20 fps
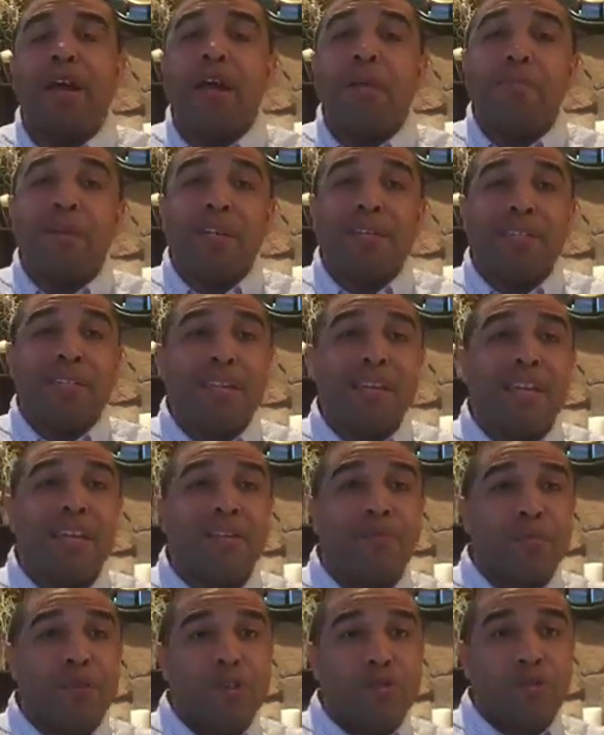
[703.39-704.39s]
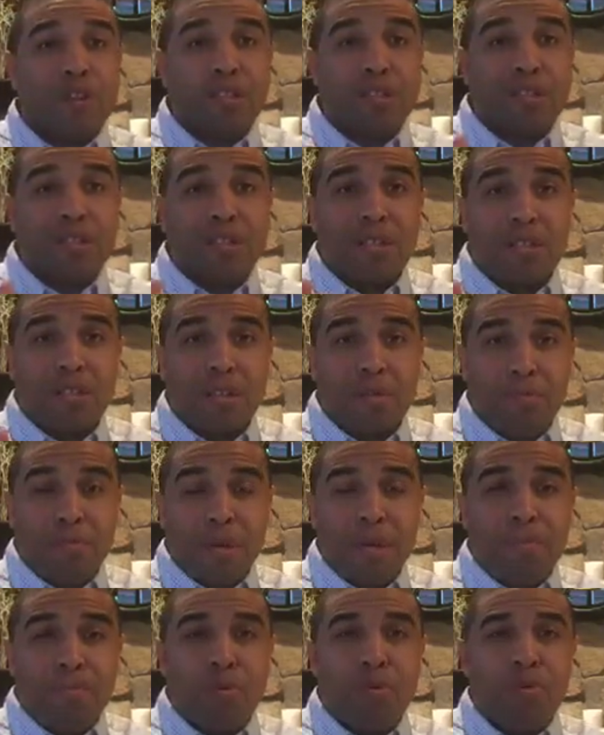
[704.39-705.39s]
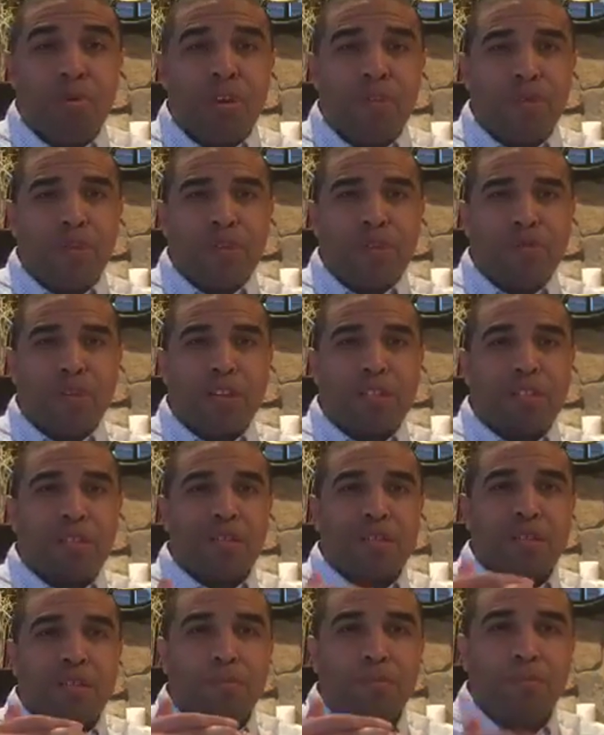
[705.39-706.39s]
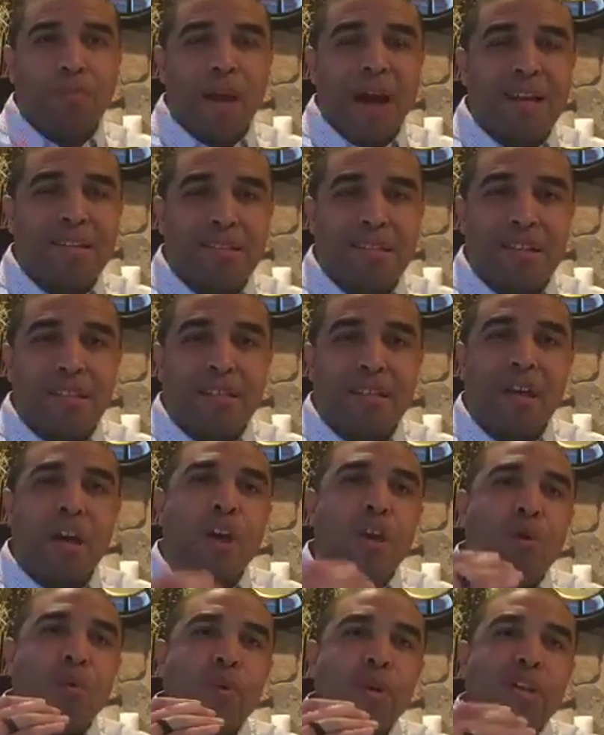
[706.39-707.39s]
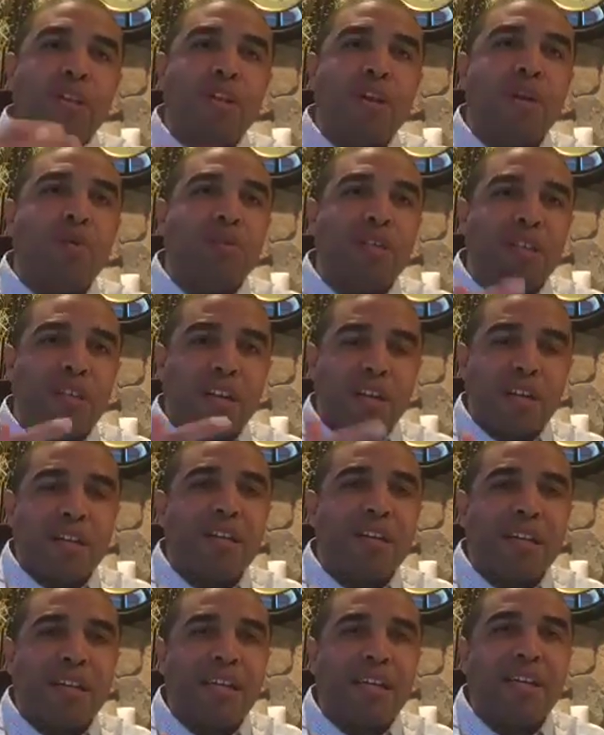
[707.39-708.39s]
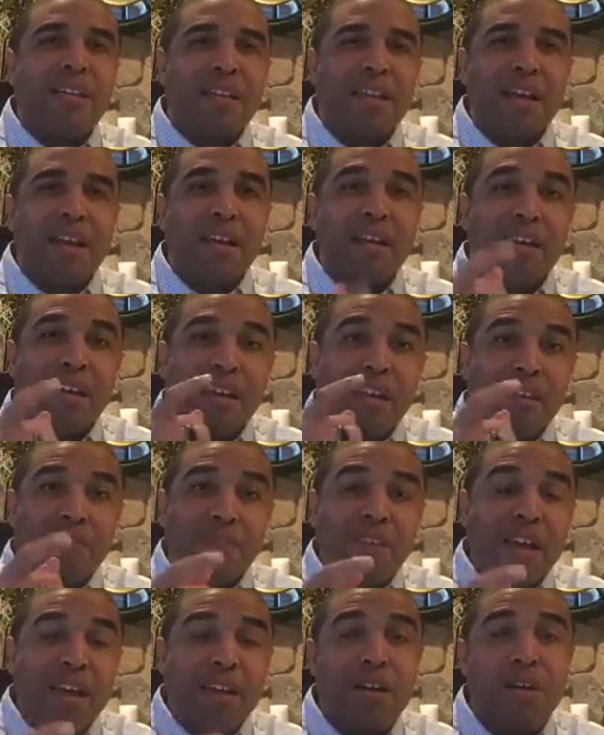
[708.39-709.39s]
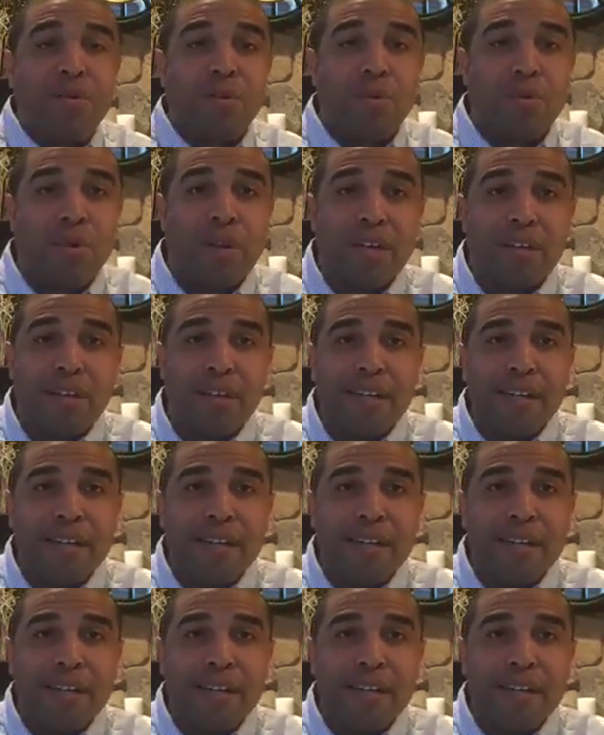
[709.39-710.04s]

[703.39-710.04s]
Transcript: Because again, if we trust the people, if we trust the process, we know that they're going to get there if they don't quit.